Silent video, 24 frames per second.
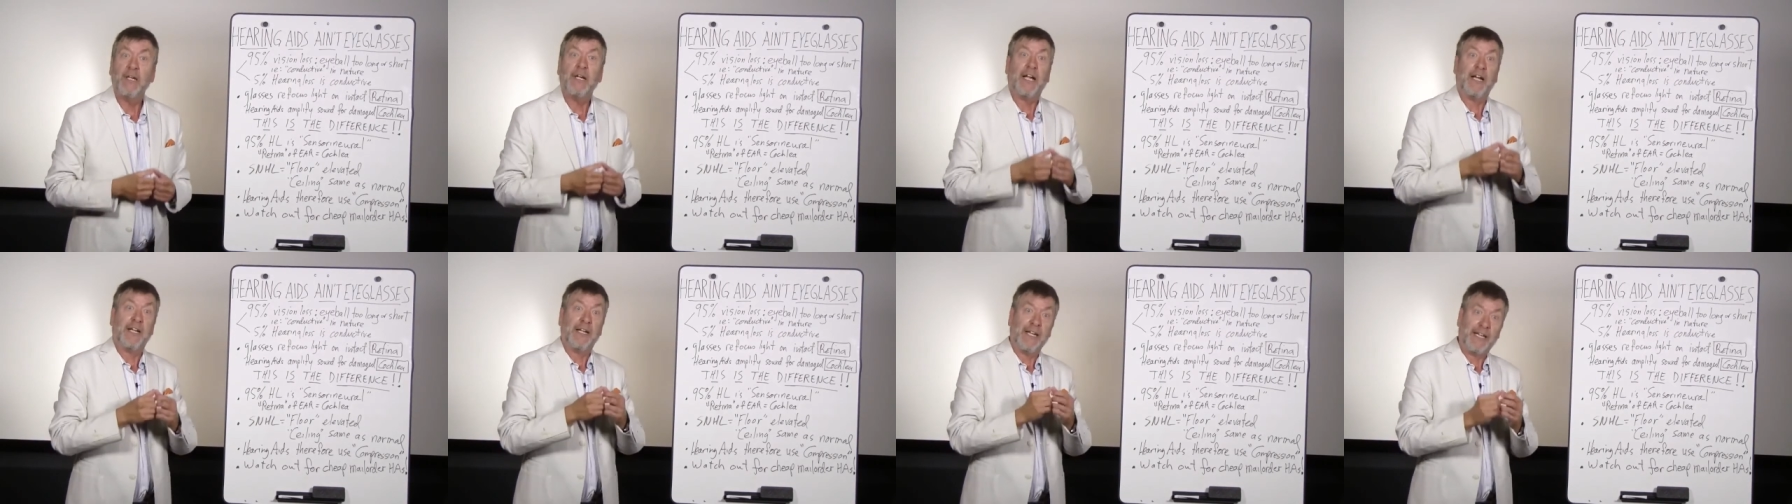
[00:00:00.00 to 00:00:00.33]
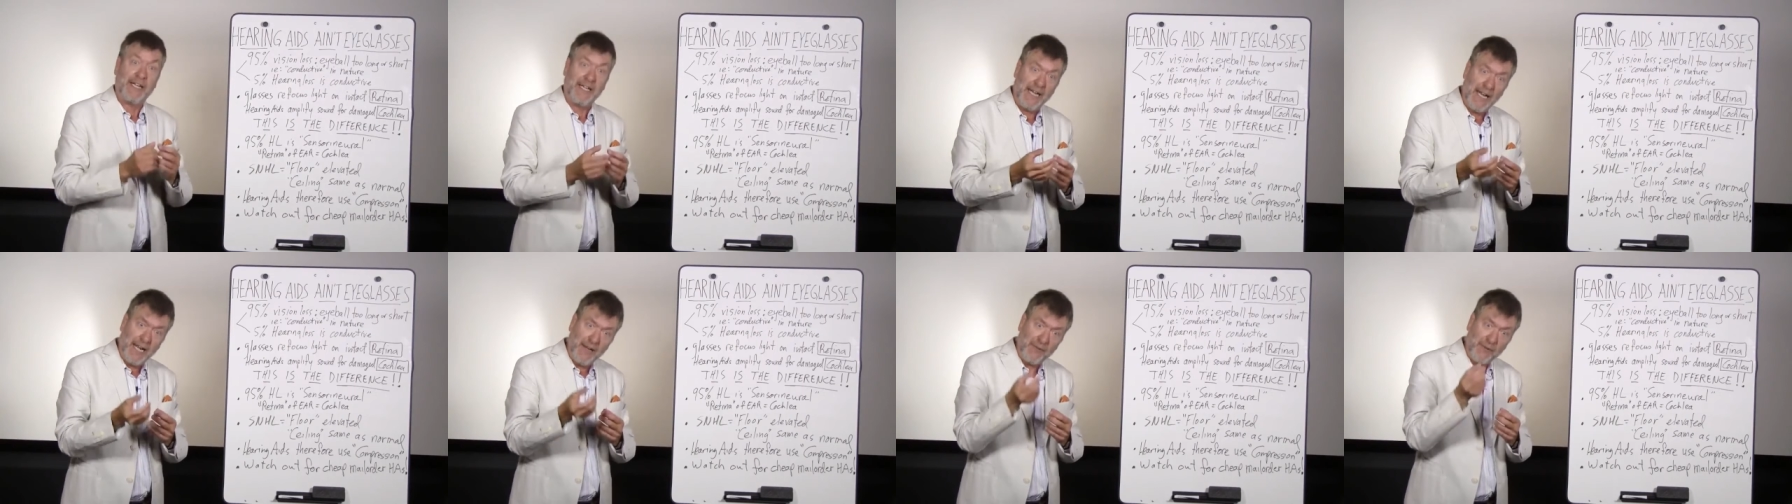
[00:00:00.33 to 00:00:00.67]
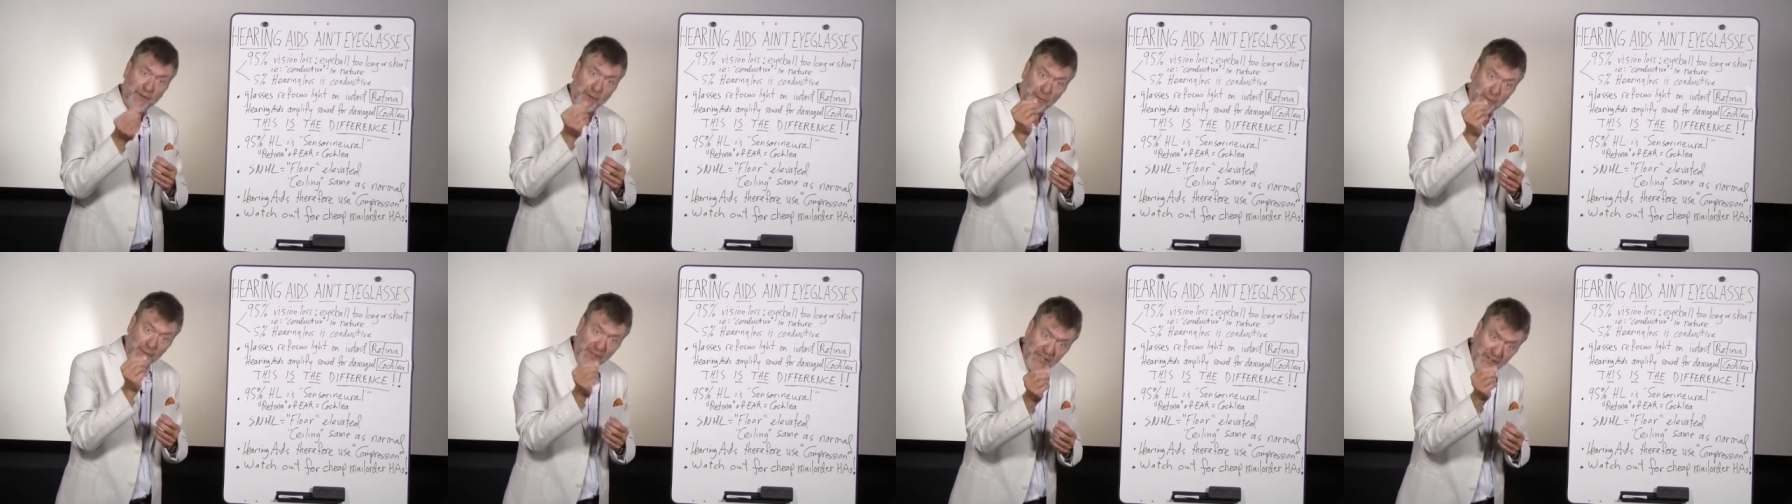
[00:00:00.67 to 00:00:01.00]
And again,
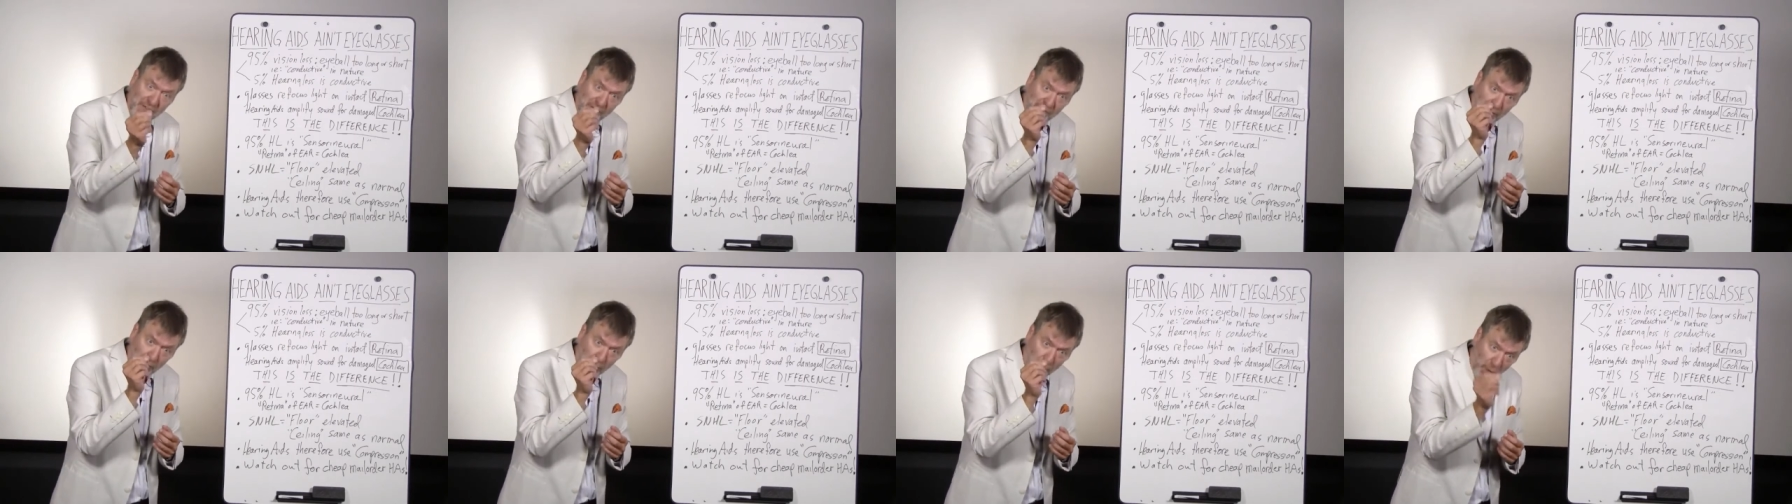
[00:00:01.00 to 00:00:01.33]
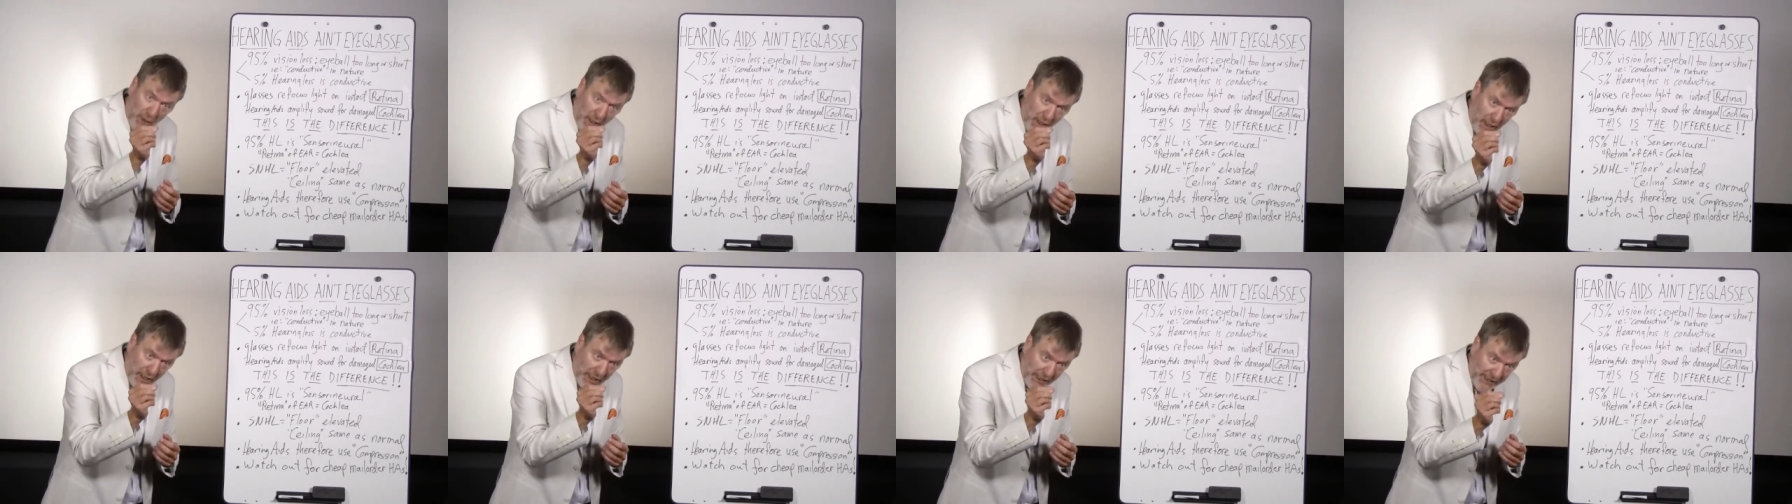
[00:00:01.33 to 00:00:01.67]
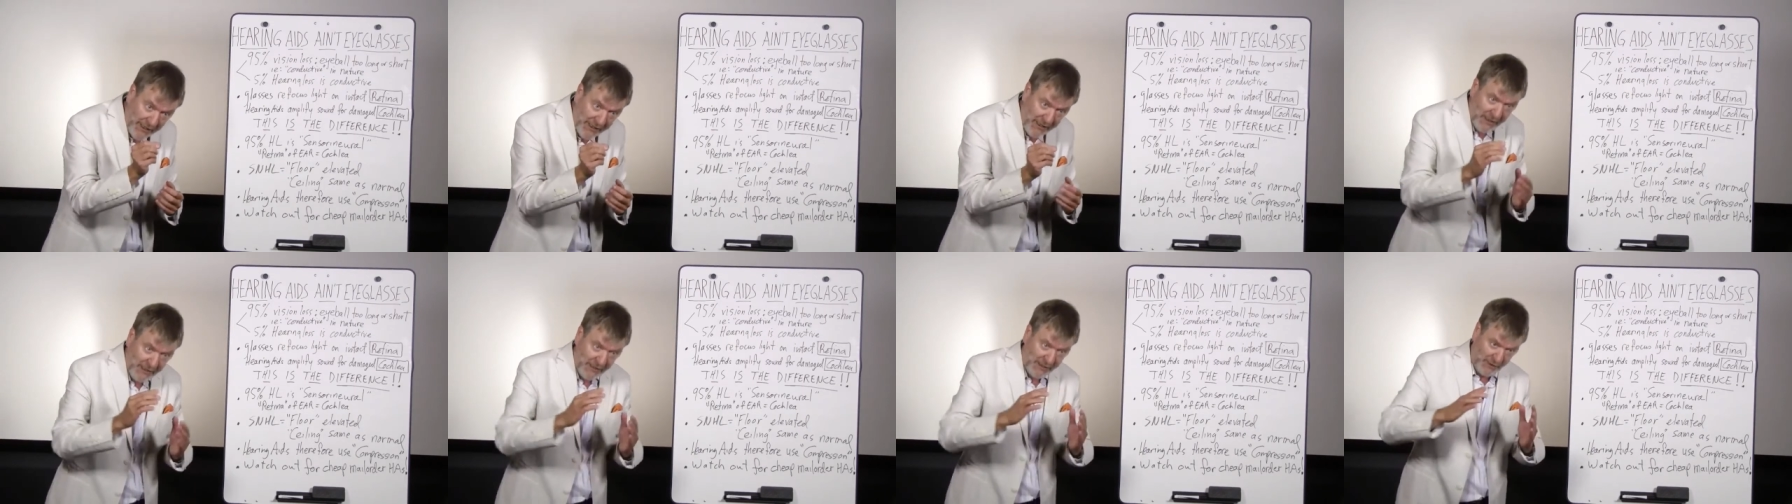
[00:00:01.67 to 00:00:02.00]
the reason
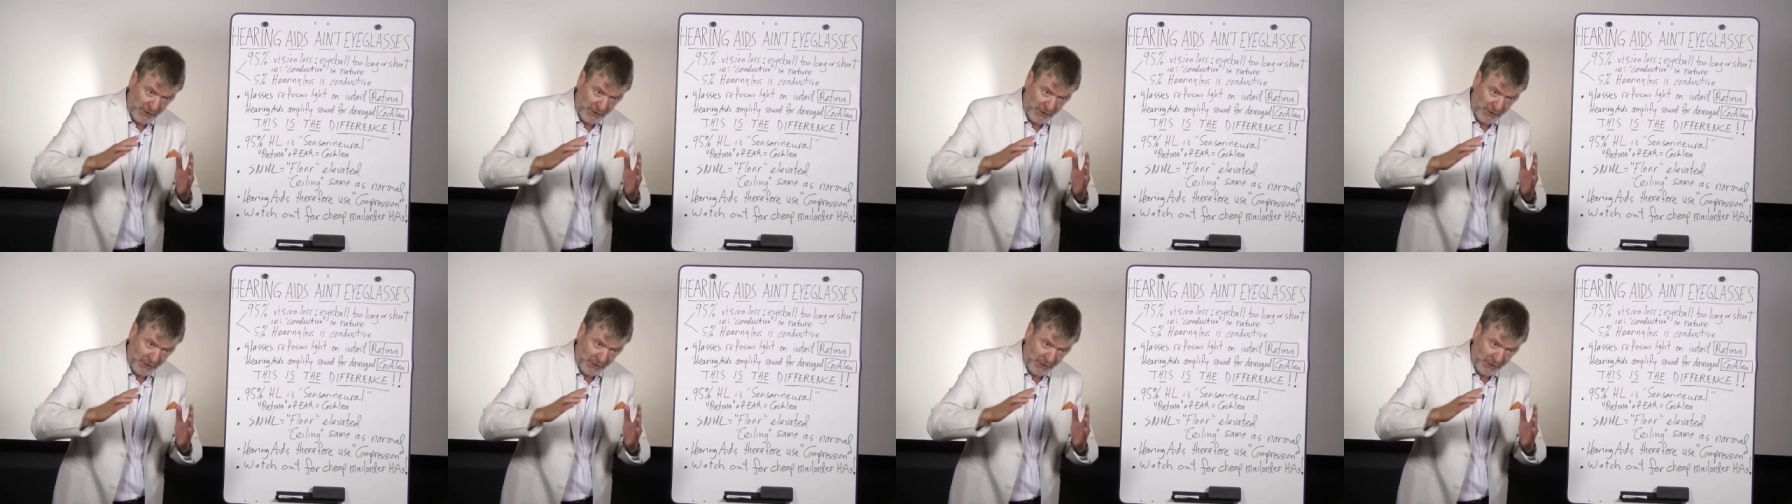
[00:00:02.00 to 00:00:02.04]
why